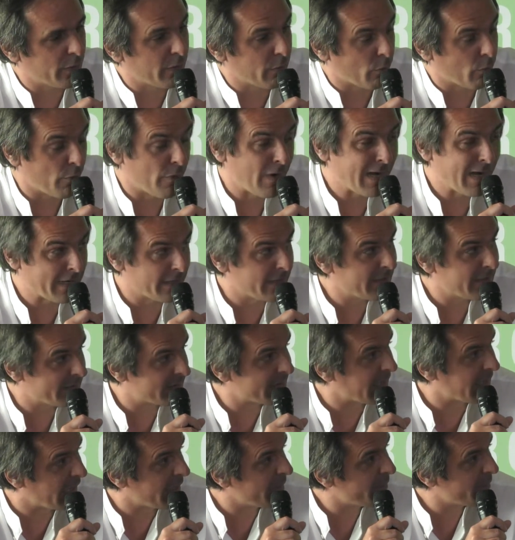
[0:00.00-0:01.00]
really need
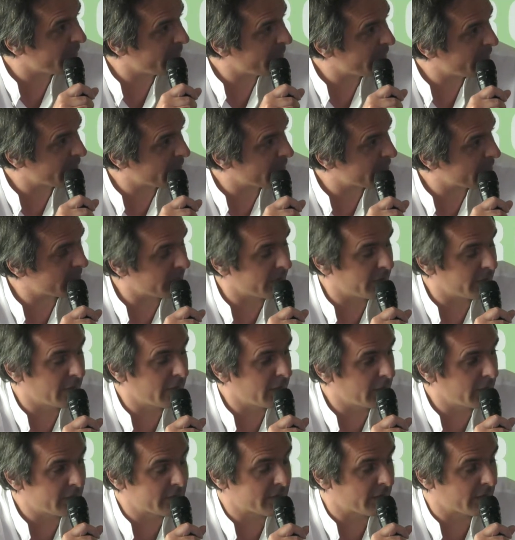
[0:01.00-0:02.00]
time, because
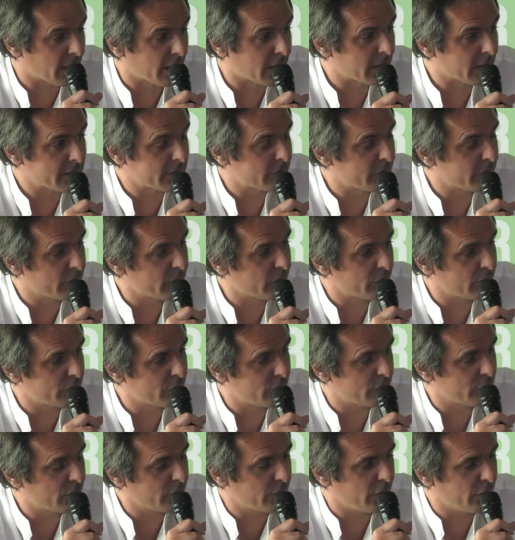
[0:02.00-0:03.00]
it's hard,
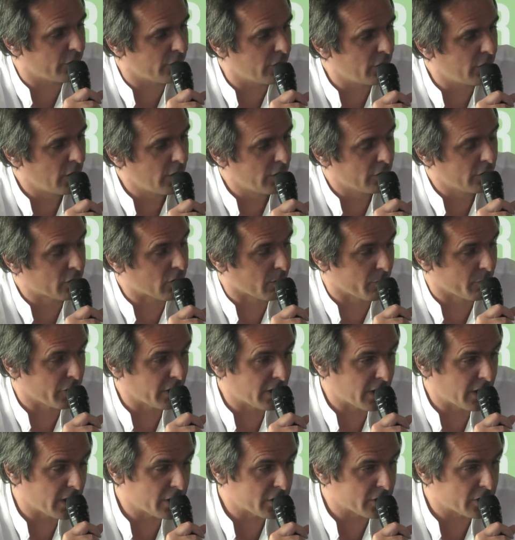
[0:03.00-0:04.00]
to the
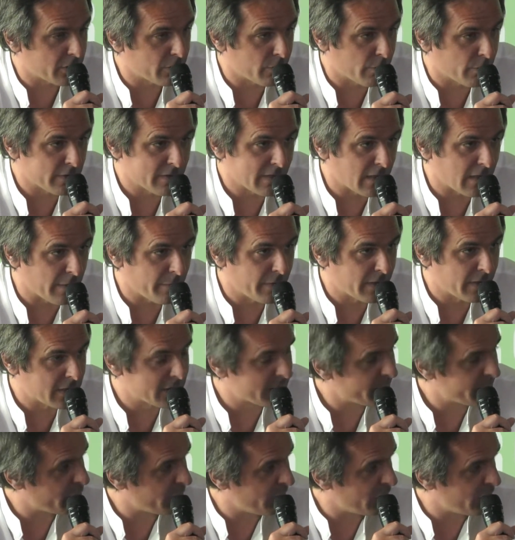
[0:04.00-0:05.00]
communication with the
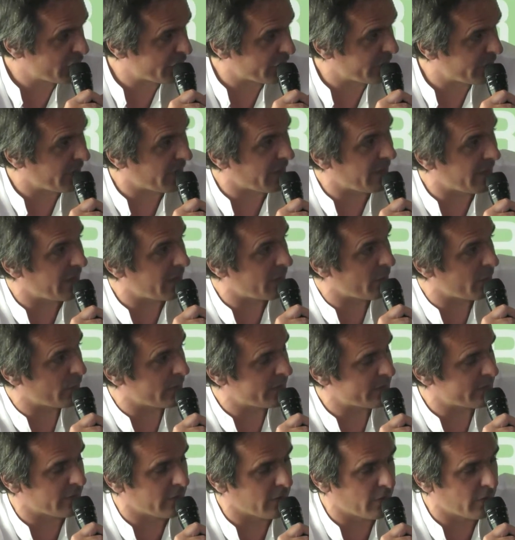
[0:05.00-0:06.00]
labels, publisher, and then
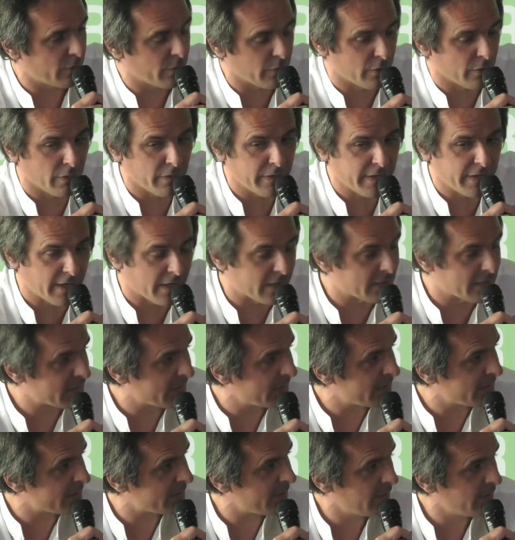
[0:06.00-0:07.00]
with the
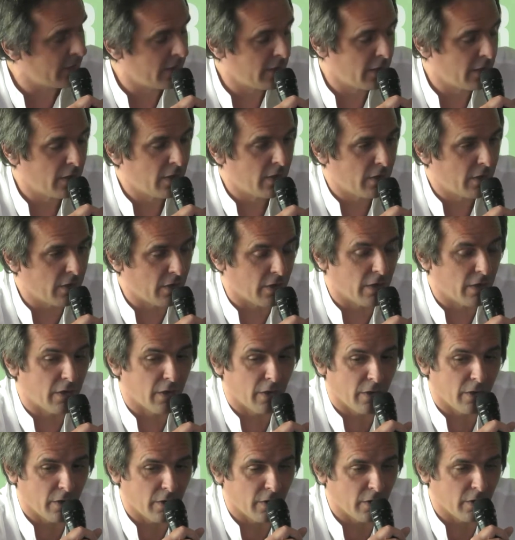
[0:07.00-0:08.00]
artist.
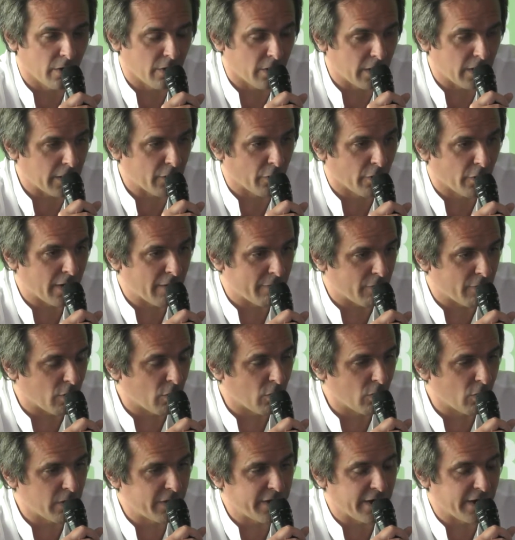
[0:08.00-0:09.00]
I don't have
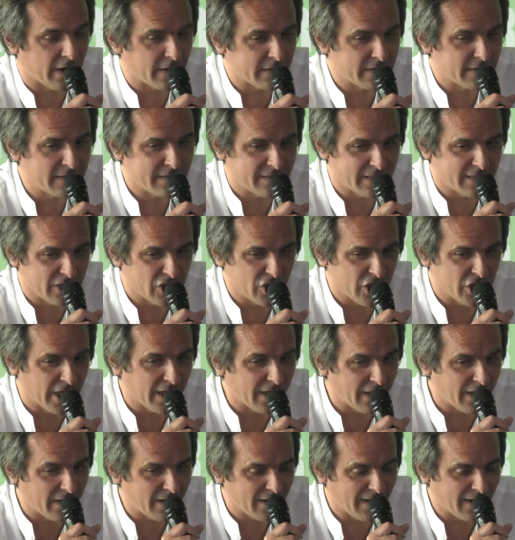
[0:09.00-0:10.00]
all the artists in
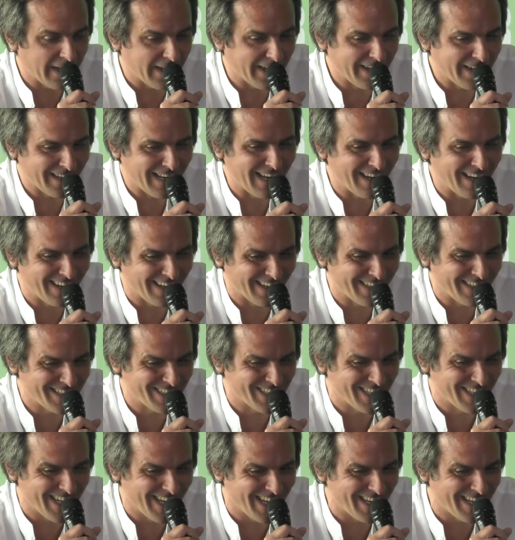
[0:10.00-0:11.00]
jail like
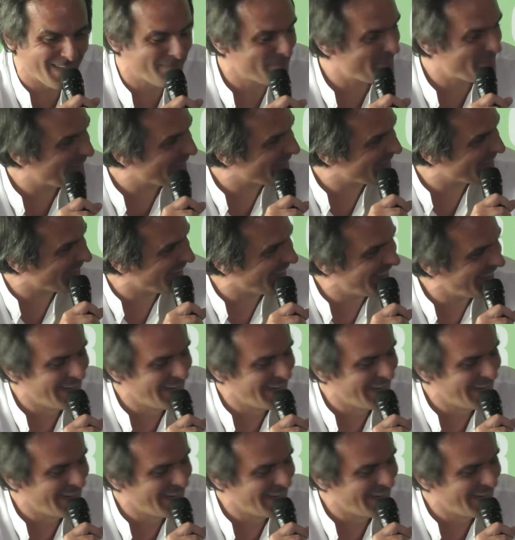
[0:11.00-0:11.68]
Jen, but